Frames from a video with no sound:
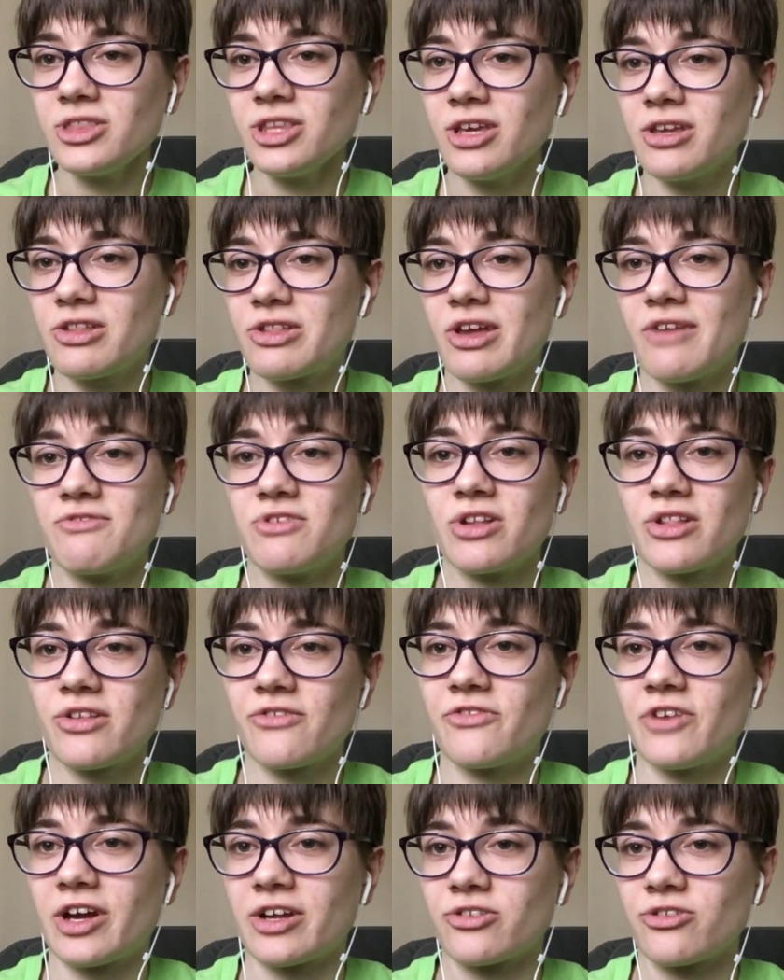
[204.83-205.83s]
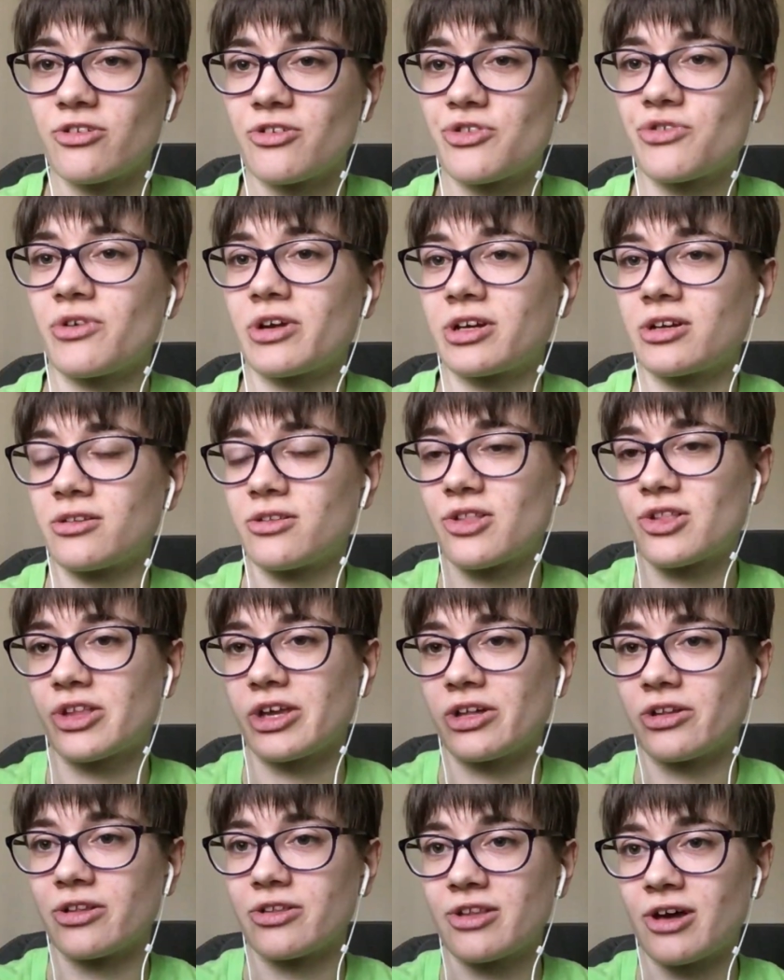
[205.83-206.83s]
I saved it as a vector so I could
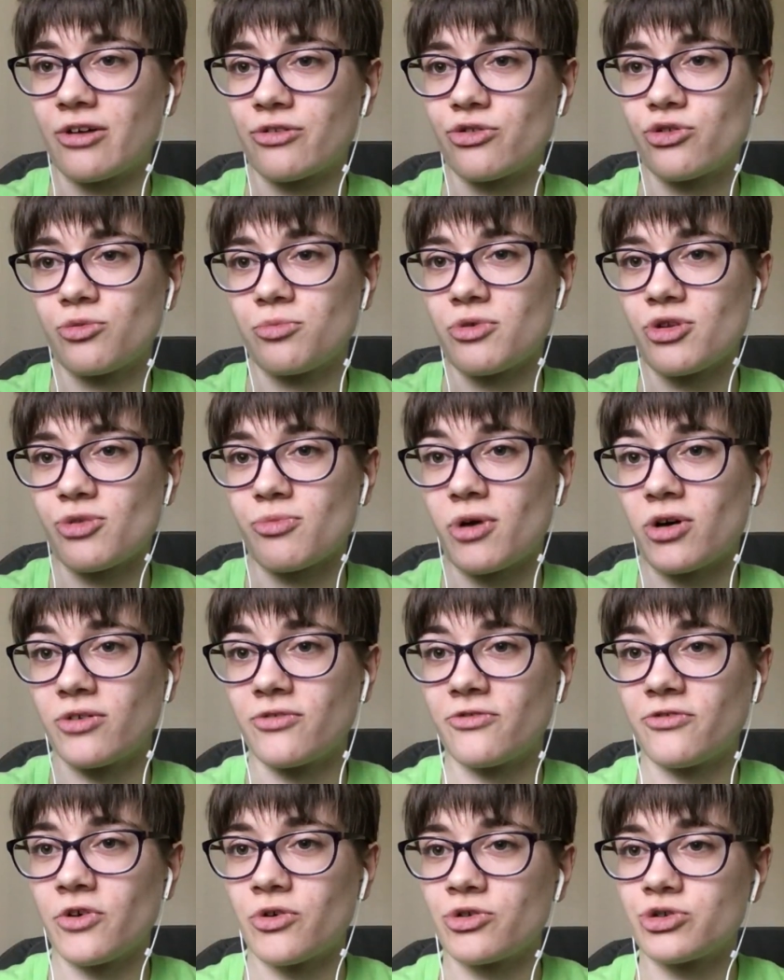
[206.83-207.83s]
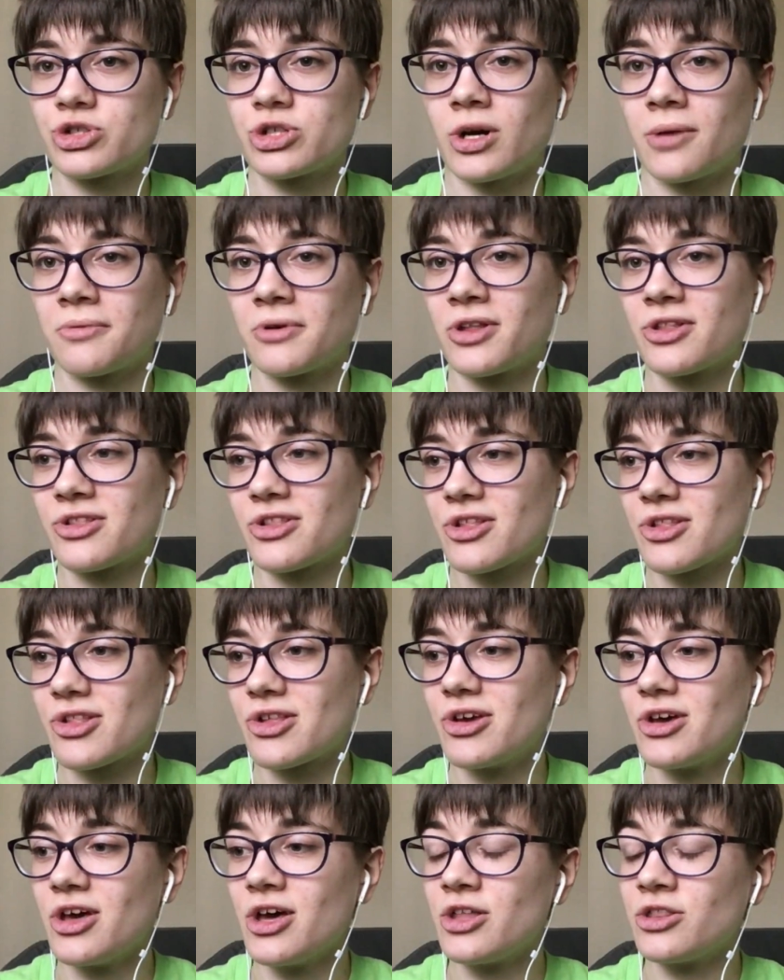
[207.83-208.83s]
scale it down super small in Photoshop, because this
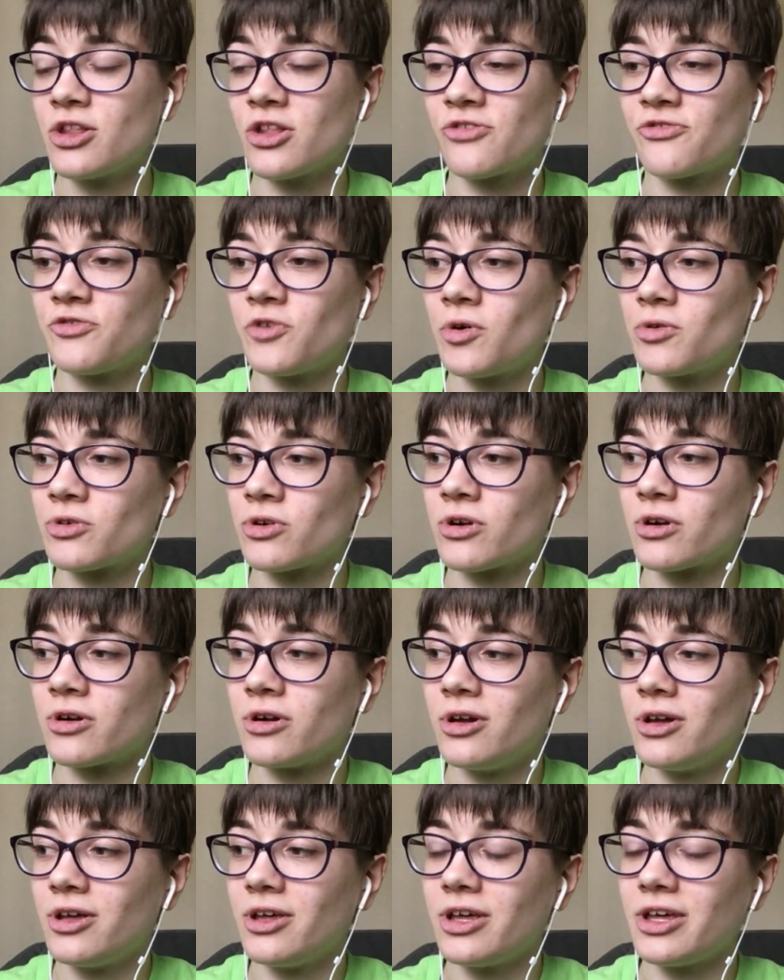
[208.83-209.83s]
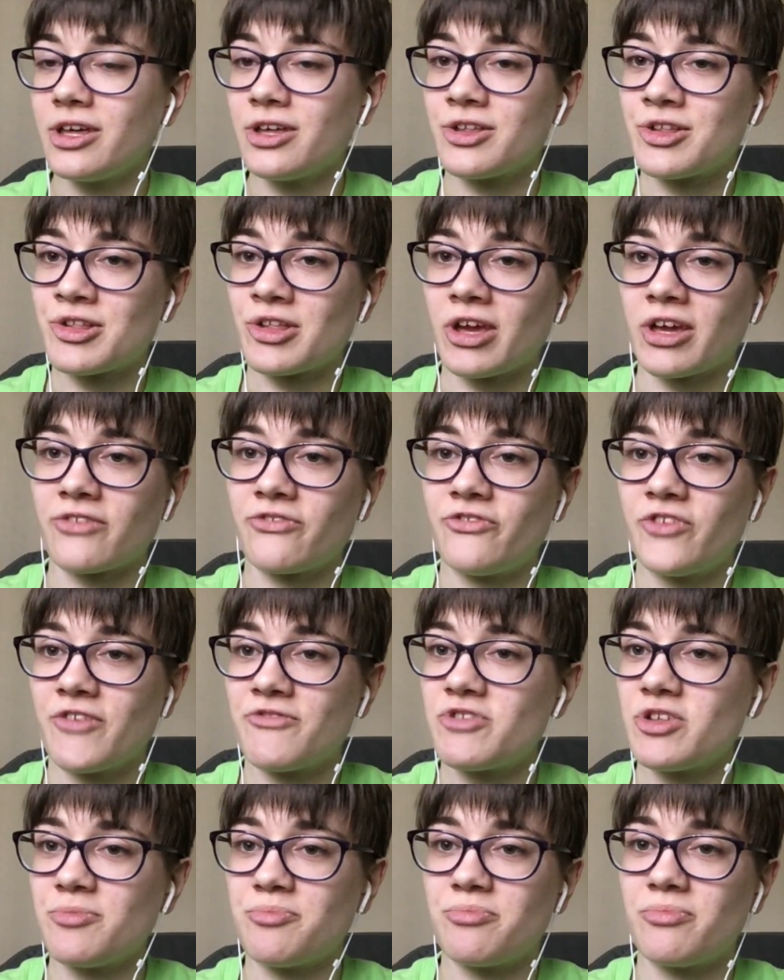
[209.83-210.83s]
folder is like 50